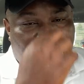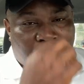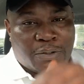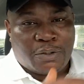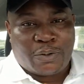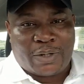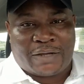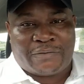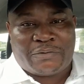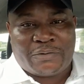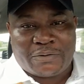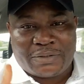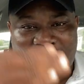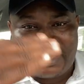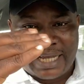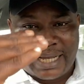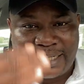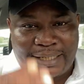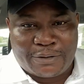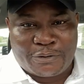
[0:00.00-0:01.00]
you have to
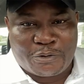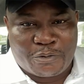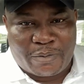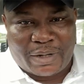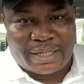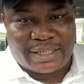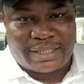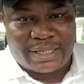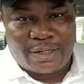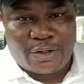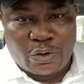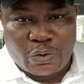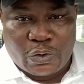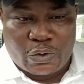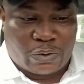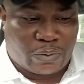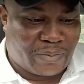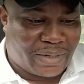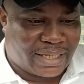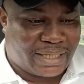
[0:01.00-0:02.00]
tell the woman, say,
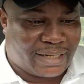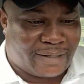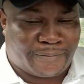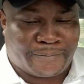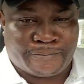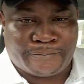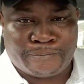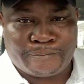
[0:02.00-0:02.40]
look, madam,